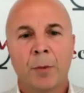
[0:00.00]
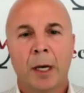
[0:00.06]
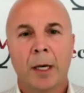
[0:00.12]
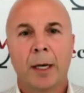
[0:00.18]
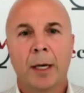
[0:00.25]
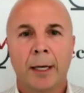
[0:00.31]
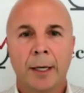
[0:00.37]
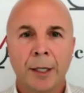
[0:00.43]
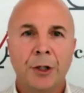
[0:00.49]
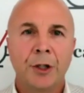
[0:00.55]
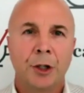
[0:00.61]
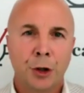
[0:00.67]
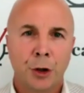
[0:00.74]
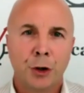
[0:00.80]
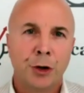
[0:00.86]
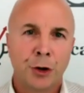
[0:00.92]
an
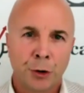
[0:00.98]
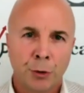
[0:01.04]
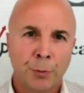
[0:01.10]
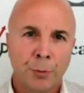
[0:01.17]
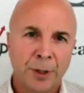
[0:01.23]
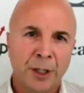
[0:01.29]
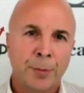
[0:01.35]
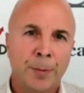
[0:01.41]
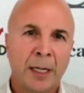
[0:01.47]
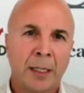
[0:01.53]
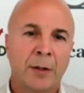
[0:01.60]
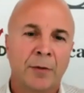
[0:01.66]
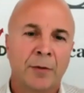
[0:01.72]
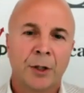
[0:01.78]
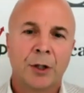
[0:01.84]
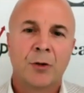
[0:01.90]
institutional
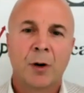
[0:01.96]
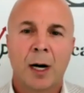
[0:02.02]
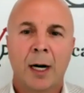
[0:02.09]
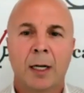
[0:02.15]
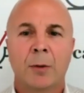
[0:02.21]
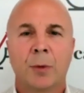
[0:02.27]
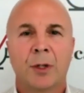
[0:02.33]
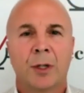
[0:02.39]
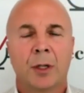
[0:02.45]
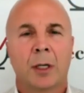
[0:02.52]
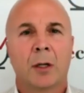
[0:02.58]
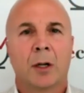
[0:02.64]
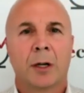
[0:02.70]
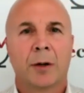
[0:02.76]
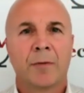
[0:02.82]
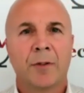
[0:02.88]
perspective in Australia, we see a
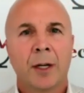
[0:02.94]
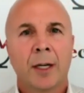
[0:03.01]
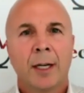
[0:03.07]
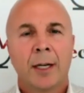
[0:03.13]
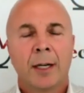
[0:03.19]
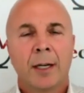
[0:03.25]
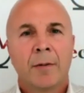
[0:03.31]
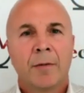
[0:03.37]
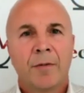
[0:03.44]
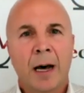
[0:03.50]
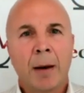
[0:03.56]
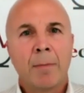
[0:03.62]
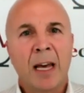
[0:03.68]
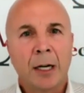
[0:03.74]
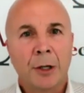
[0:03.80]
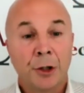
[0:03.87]
lot of
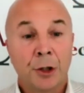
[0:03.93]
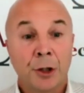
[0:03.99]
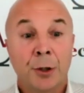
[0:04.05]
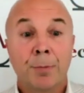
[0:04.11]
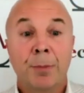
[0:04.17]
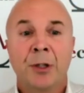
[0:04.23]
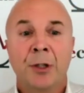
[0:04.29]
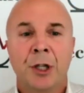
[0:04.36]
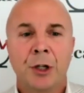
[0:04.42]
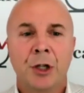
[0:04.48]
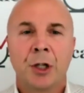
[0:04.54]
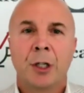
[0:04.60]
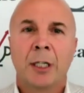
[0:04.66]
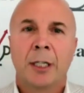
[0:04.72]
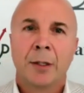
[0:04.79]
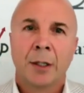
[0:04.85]
fund managers
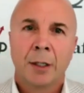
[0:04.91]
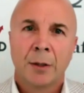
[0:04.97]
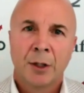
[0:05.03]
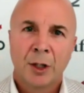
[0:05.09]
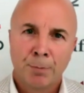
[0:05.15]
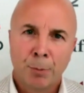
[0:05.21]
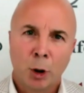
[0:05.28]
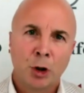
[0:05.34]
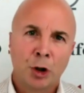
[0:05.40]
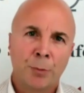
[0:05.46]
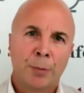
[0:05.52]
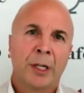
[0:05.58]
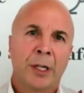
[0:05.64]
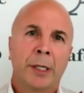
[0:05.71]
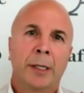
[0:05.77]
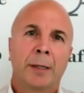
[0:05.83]
positioned in the
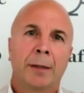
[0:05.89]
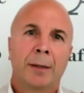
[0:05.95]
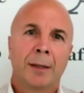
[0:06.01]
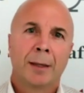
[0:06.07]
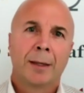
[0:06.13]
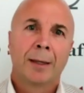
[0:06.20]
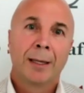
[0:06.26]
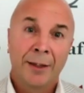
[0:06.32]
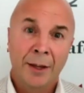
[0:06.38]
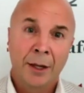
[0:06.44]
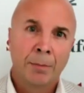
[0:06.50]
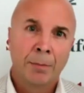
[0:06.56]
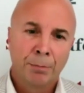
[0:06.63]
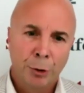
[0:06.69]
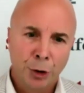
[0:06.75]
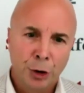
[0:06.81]
spodumene
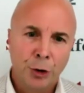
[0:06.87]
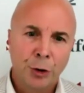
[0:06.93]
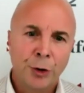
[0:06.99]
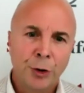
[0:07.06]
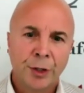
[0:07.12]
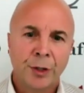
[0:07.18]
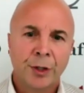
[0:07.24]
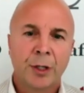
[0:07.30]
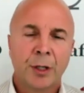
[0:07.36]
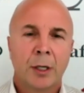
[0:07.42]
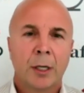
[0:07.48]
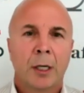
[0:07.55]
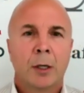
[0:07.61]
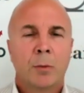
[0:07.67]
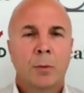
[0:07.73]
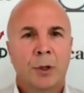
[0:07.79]
lithium
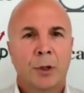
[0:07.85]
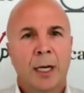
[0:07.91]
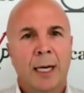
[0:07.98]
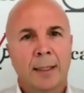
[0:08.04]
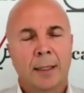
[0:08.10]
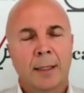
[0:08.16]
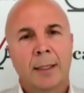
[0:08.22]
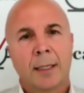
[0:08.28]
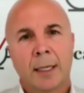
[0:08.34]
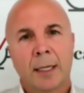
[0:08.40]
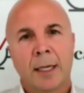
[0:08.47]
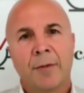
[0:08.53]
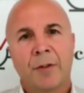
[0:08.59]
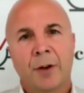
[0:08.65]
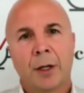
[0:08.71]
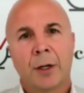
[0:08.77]
producers, which has a
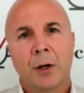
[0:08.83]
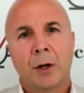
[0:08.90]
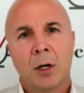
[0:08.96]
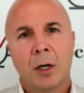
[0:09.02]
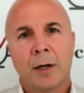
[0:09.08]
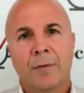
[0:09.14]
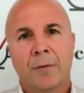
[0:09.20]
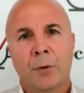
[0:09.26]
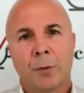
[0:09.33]
significant higher